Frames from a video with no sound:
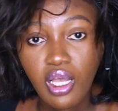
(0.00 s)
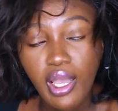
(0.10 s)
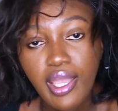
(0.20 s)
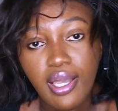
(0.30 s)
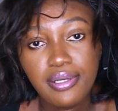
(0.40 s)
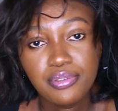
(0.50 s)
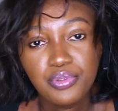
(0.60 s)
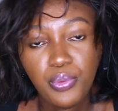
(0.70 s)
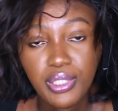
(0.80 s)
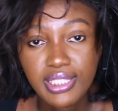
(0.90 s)
Yeah,
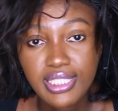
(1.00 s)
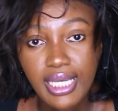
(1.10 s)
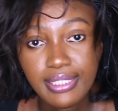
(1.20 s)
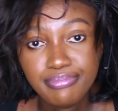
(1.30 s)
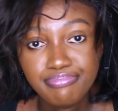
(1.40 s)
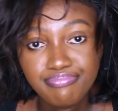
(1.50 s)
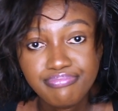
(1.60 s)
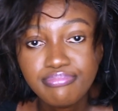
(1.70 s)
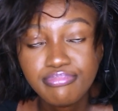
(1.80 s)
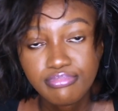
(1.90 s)
we are done.
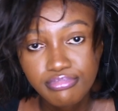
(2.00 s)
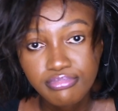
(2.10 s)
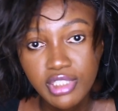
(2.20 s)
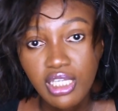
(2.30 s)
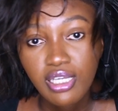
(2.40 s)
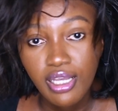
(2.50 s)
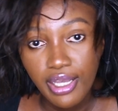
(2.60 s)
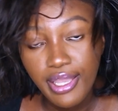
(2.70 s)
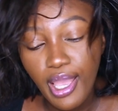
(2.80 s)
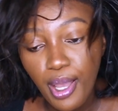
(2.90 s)

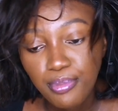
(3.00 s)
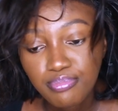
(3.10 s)
Yeah.